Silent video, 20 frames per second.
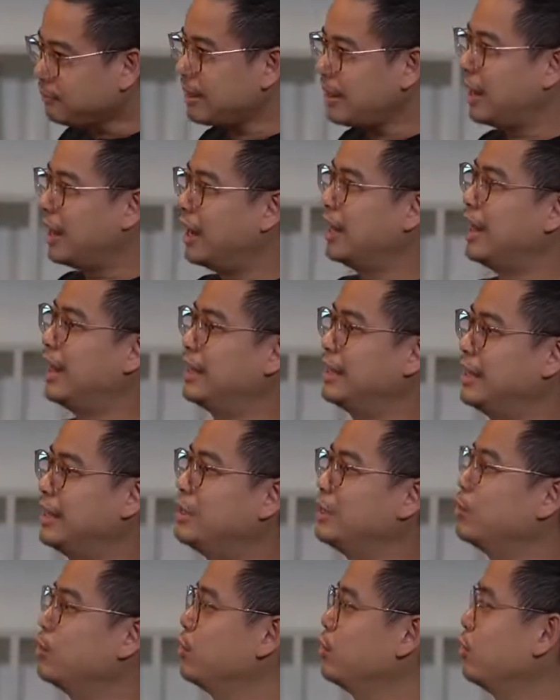I think
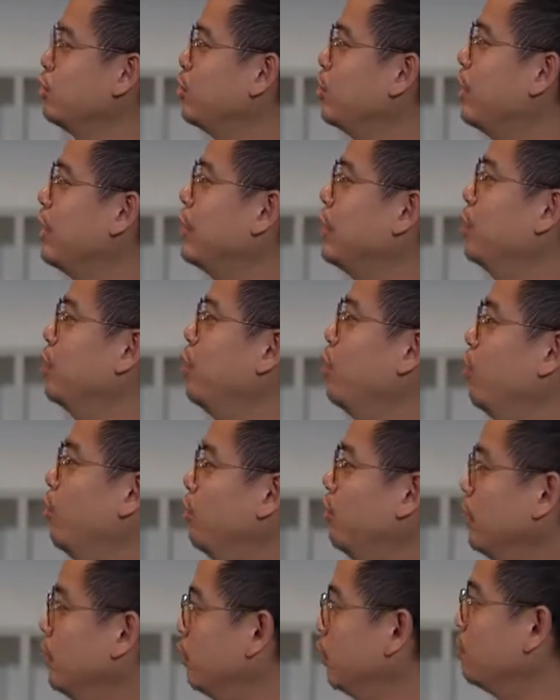it's also quite an
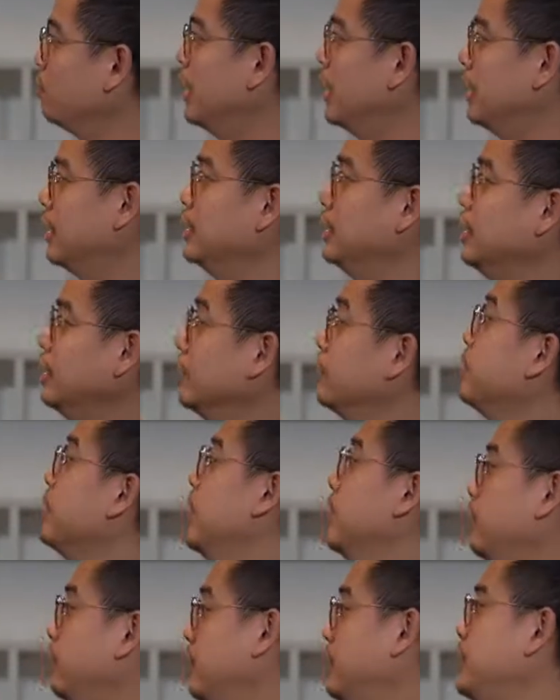overlooked market in terms of
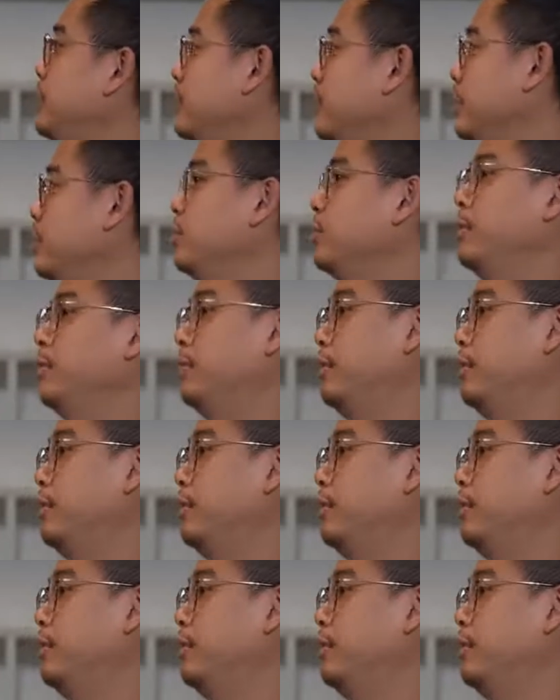equities. I know they're very